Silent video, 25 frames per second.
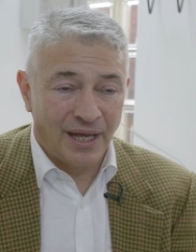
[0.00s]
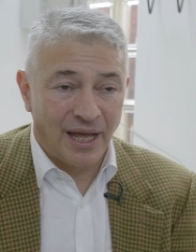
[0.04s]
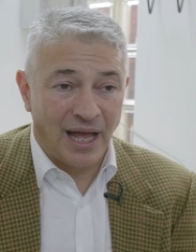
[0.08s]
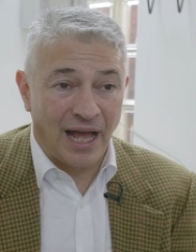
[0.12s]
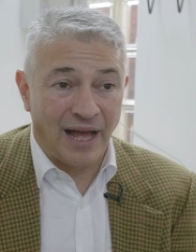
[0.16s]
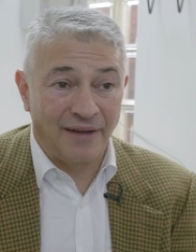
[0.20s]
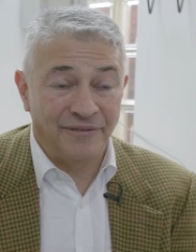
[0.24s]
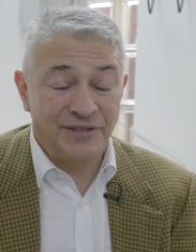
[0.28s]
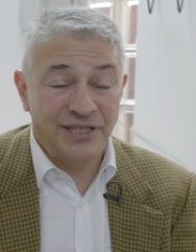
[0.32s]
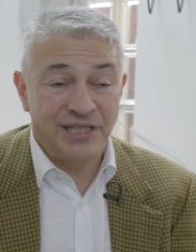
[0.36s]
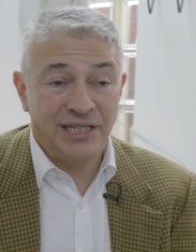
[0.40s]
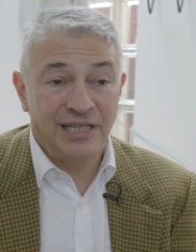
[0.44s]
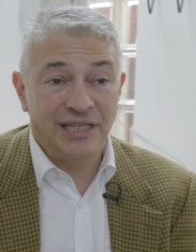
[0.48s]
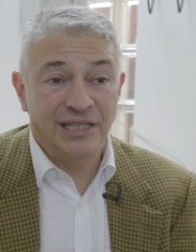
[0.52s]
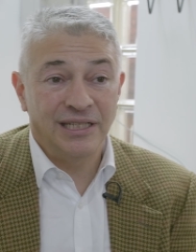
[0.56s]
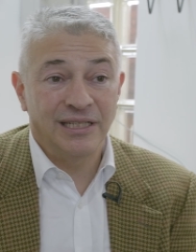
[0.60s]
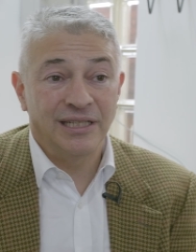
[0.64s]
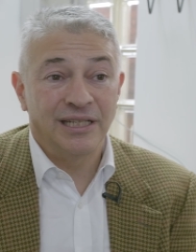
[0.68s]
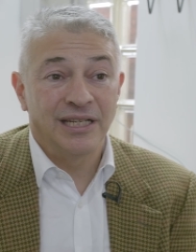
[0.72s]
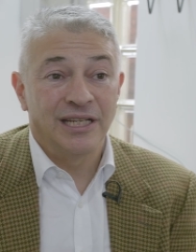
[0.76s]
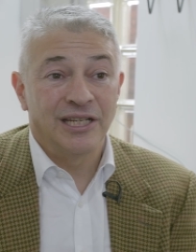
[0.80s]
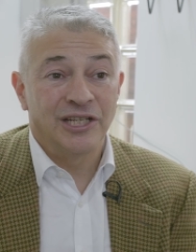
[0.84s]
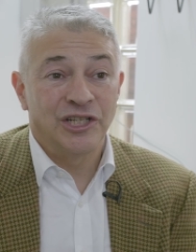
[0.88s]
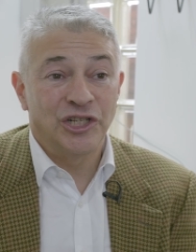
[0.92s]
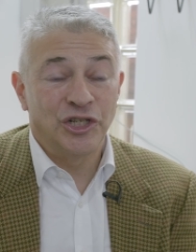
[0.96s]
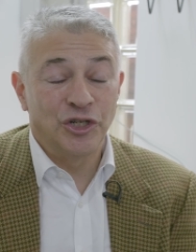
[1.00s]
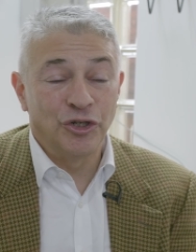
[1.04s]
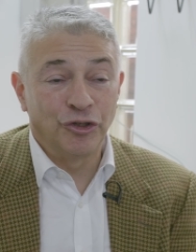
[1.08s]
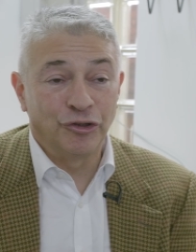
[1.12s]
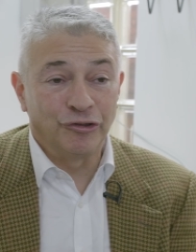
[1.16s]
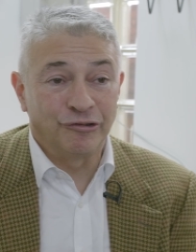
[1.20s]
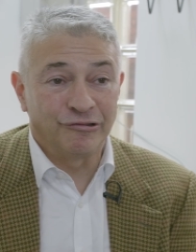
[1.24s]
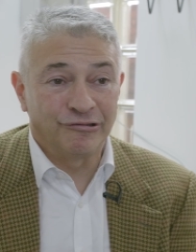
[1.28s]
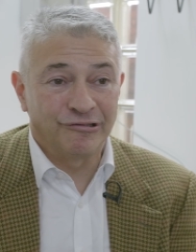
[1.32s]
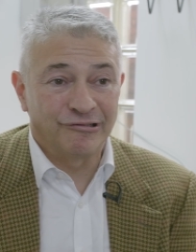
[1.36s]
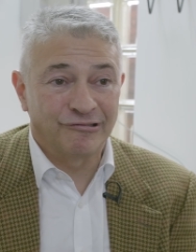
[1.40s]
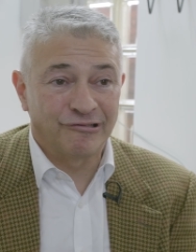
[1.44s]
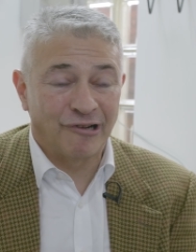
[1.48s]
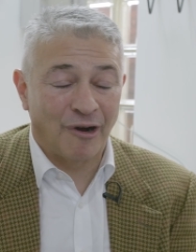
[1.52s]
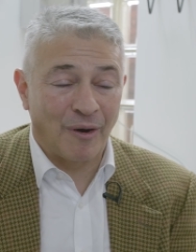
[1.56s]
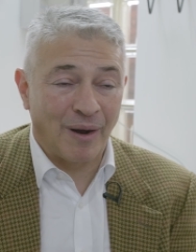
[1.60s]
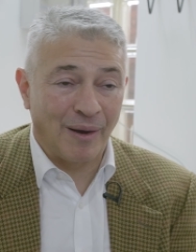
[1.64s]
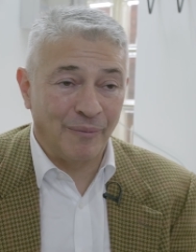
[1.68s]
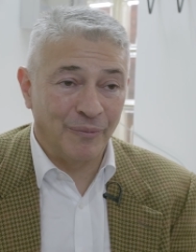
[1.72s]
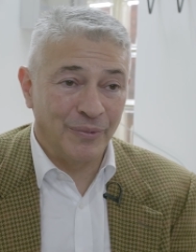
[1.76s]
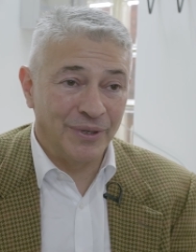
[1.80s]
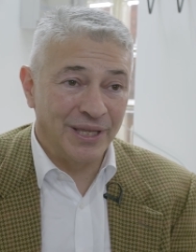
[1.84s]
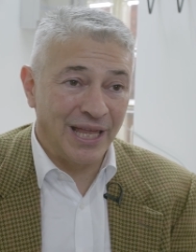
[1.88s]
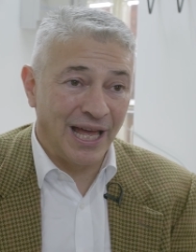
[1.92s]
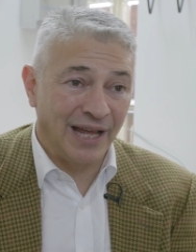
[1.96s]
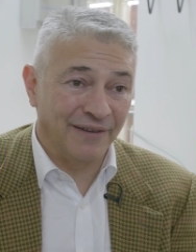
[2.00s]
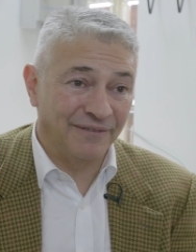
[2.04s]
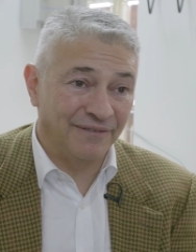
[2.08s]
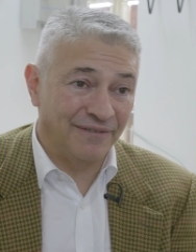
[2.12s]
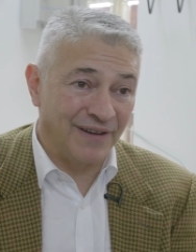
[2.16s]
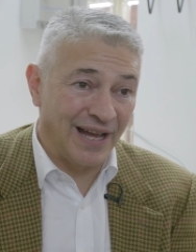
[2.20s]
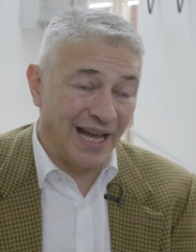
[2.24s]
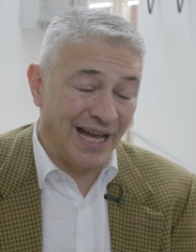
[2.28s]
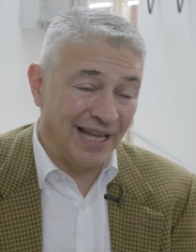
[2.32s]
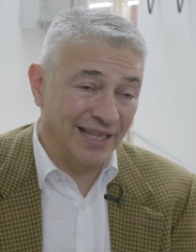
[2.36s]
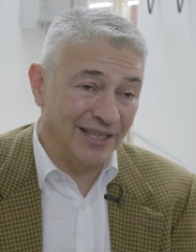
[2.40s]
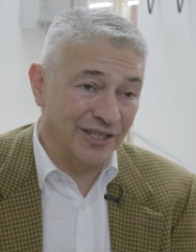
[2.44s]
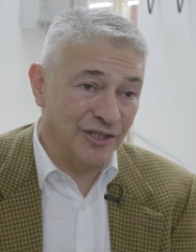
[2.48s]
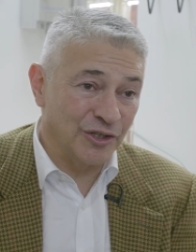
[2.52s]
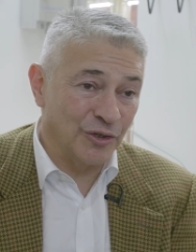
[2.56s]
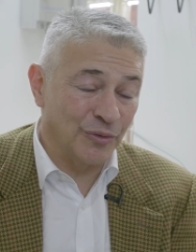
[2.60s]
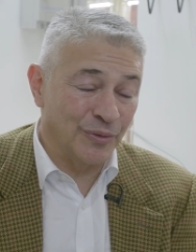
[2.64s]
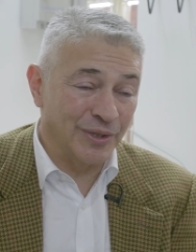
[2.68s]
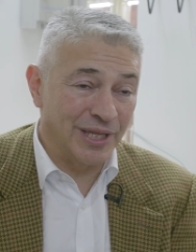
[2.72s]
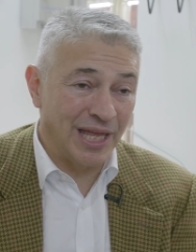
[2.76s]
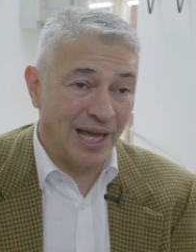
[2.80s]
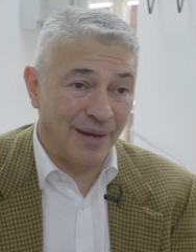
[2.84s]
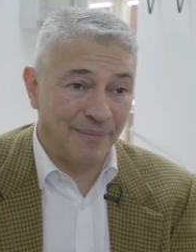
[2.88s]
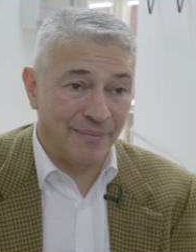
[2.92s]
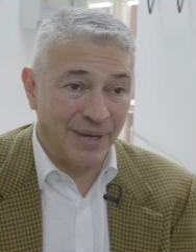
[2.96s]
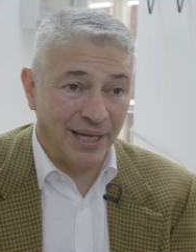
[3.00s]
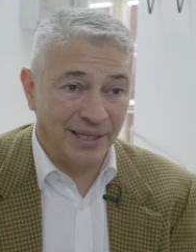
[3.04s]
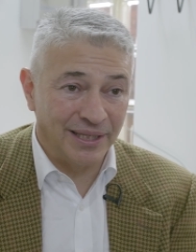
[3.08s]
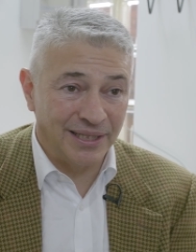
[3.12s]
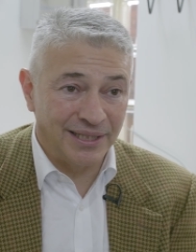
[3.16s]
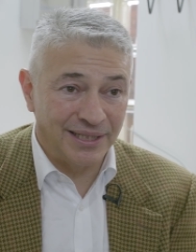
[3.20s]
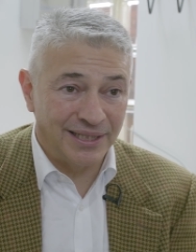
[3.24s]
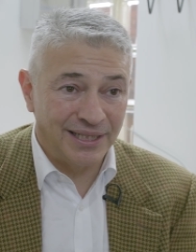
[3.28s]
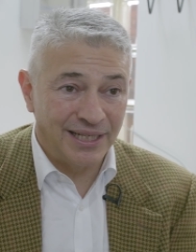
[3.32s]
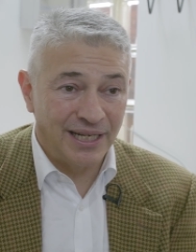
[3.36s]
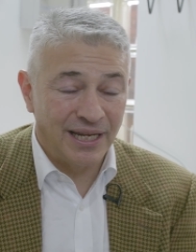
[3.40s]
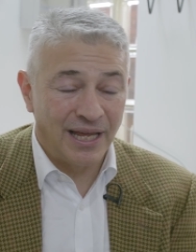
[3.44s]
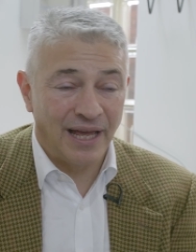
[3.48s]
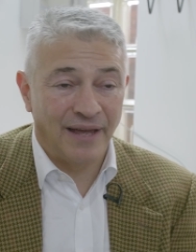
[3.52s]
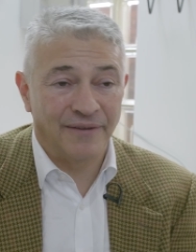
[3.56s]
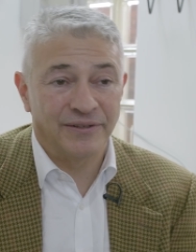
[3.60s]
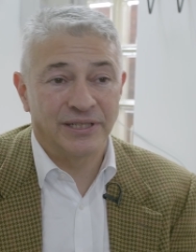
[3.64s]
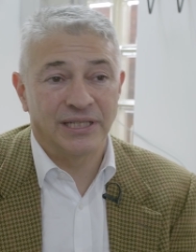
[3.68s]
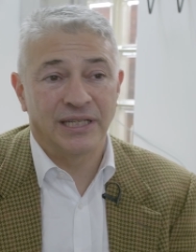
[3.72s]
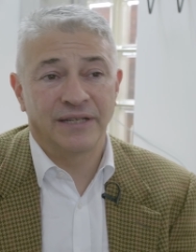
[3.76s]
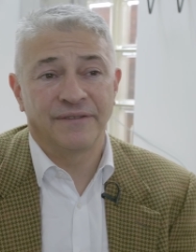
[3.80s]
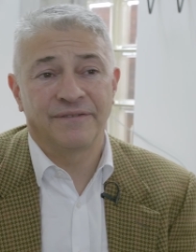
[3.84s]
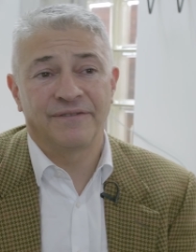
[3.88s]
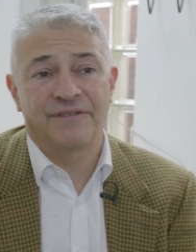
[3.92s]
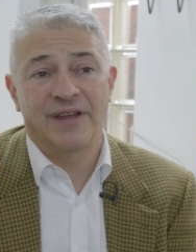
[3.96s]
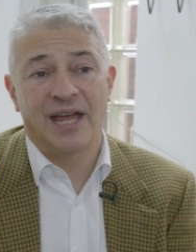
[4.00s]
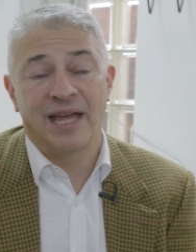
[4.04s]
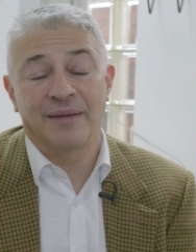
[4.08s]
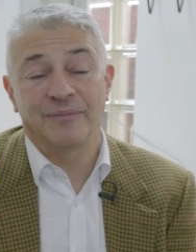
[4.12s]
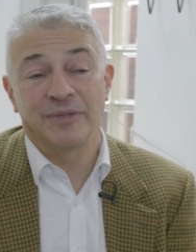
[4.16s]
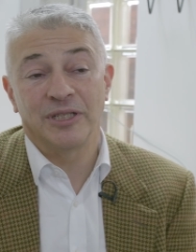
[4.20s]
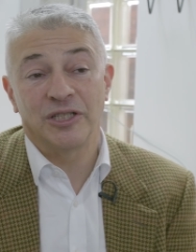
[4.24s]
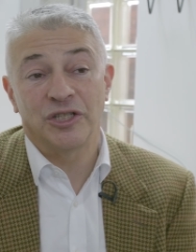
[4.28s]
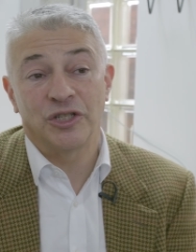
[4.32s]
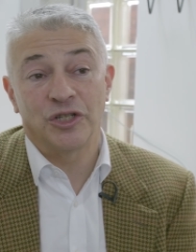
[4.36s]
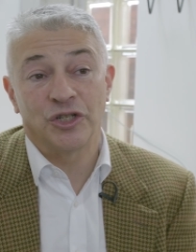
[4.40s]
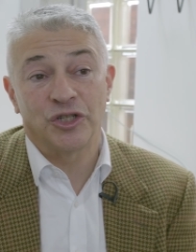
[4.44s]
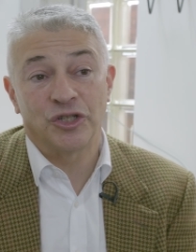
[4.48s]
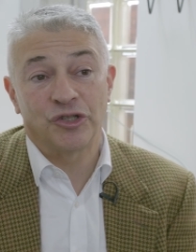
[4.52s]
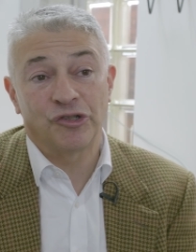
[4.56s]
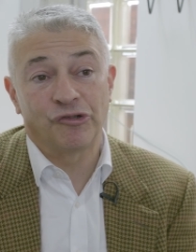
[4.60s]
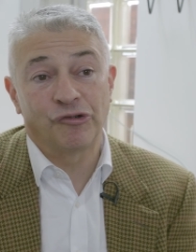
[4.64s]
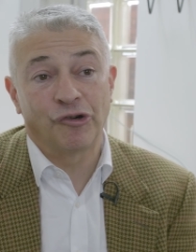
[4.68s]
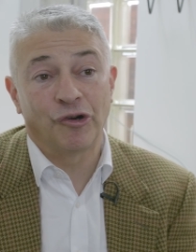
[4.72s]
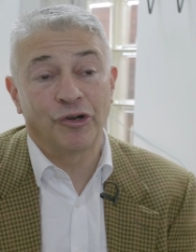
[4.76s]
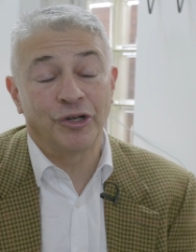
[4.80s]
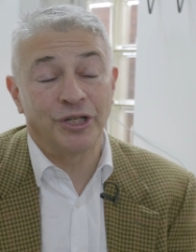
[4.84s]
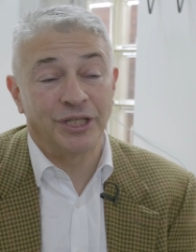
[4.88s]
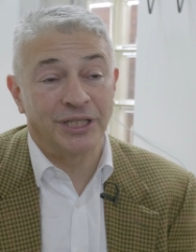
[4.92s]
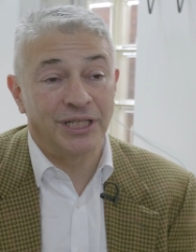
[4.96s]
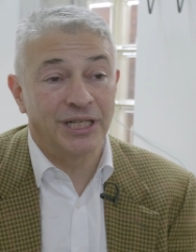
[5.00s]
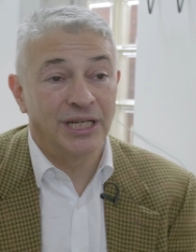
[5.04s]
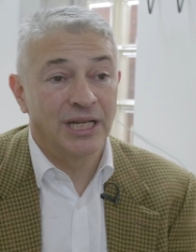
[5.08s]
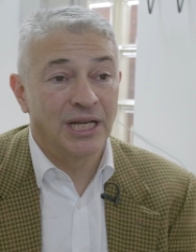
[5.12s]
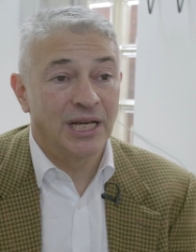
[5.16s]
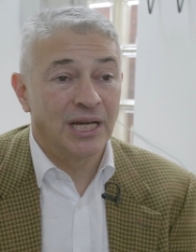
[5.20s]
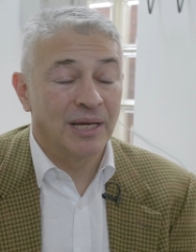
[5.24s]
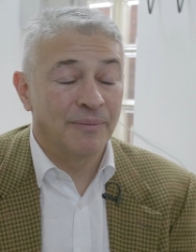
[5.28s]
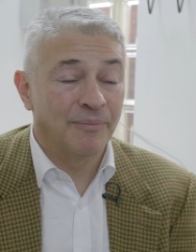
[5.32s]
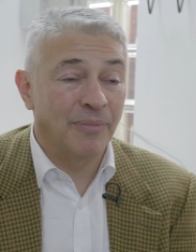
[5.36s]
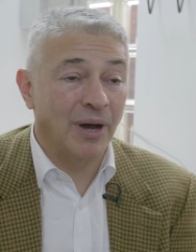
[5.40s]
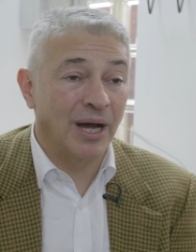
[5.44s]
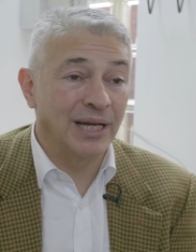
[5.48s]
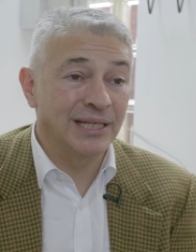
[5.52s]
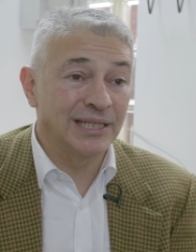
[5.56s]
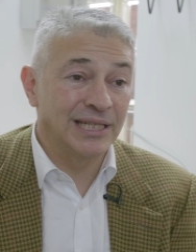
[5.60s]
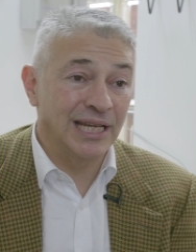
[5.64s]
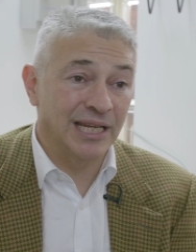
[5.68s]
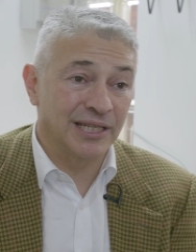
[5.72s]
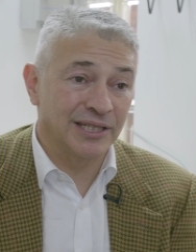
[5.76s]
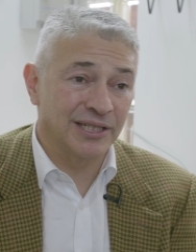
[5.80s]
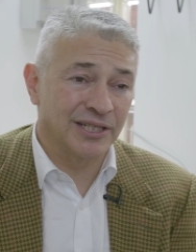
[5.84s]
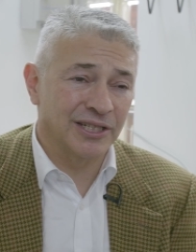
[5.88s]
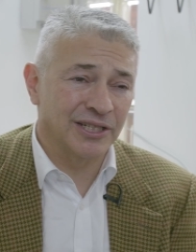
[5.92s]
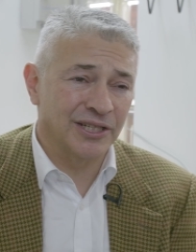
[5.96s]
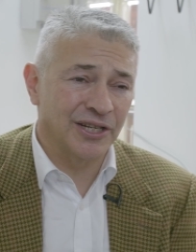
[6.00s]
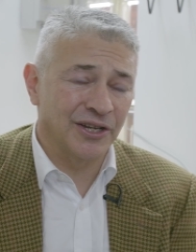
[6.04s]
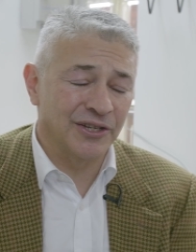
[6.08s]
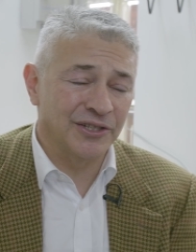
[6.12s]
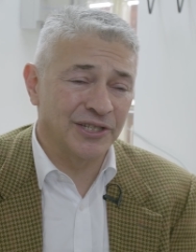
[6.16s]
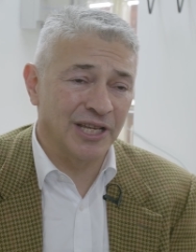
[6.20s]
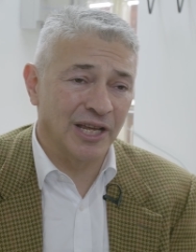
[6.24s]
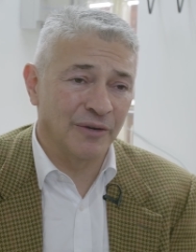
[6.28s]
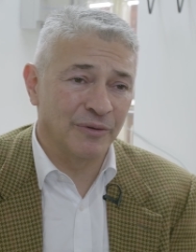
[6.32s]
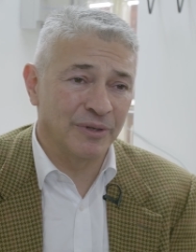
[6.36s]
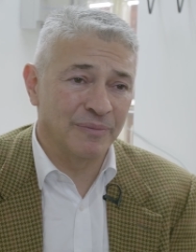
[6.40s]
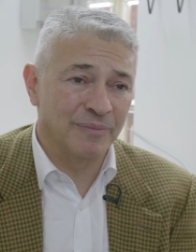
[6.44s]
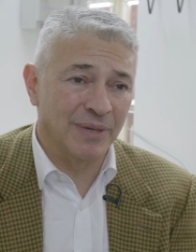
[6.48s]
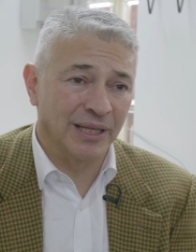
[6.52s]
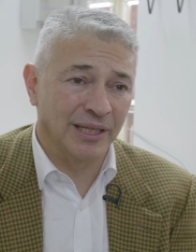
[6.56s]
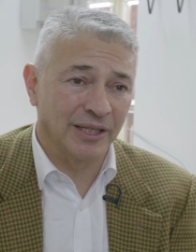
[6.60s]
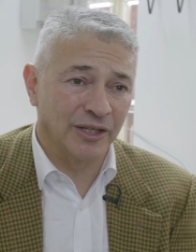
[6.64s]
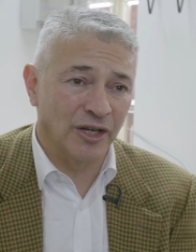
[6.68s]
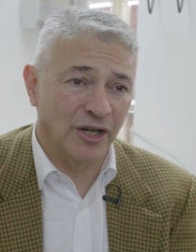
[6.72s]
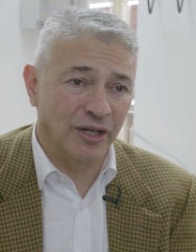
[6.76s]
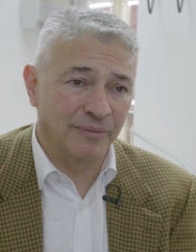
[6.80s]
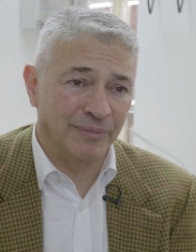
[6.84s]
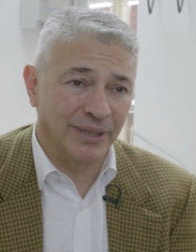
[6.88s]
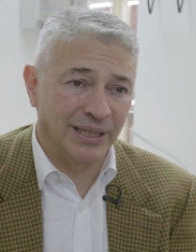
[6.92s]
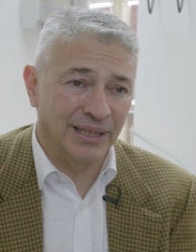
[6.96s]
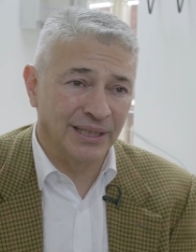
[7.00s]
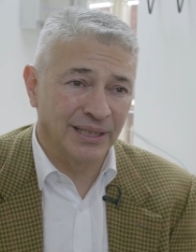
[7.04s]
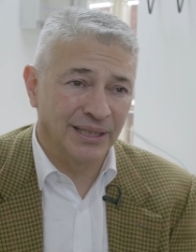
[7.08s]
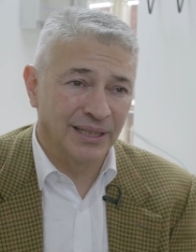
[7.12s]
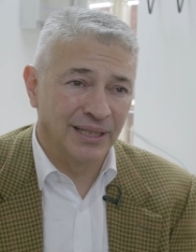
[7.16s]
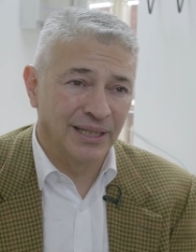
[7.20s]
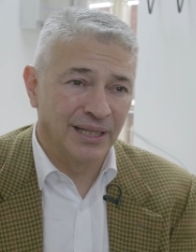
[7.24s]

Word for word: I've seen children grow up without fathers or without mothers. I've seen families destroyed by deaths associated with melanoma.